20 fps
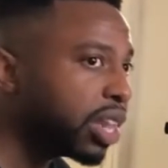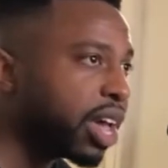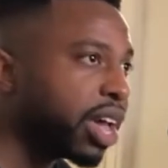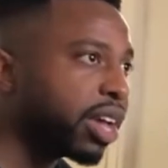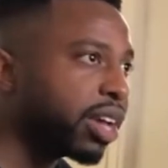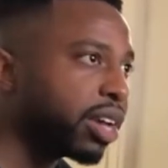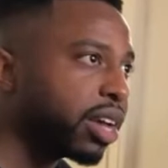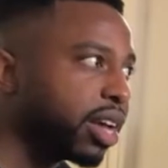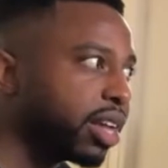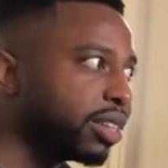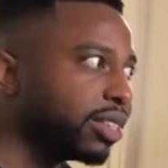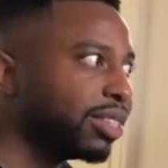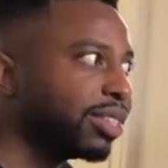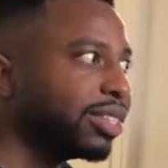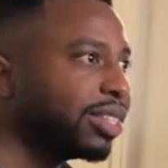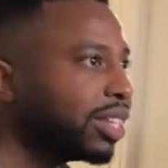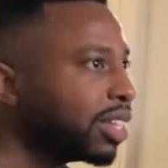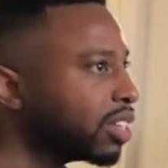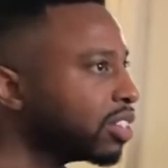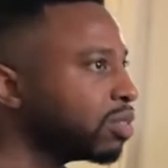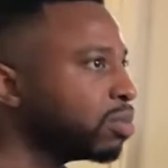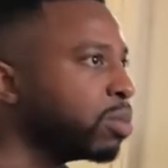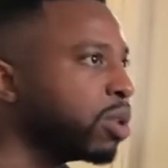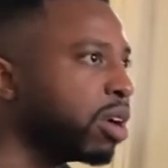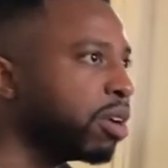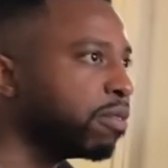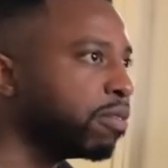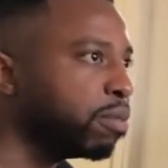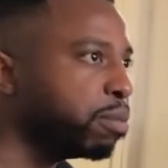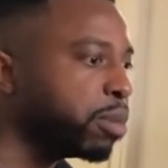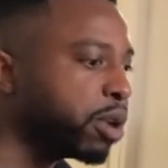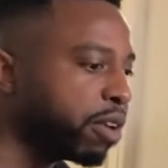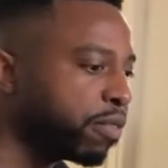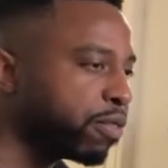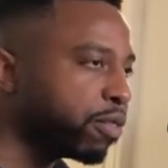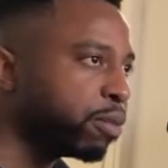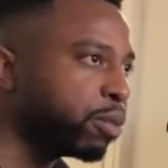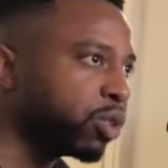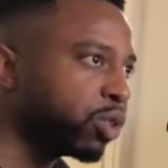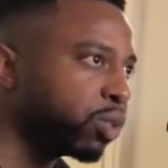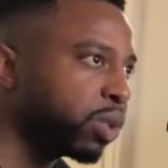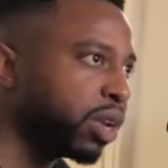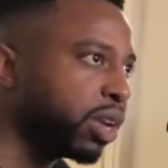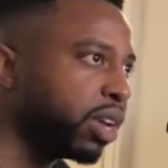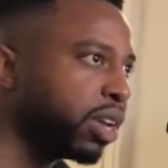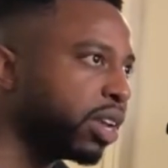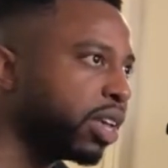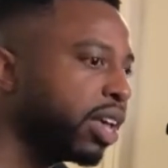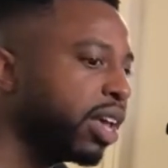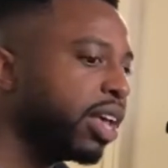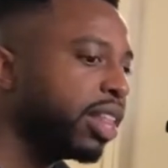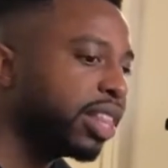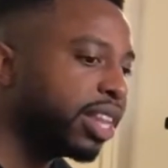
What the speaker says: like a 6-month buffer between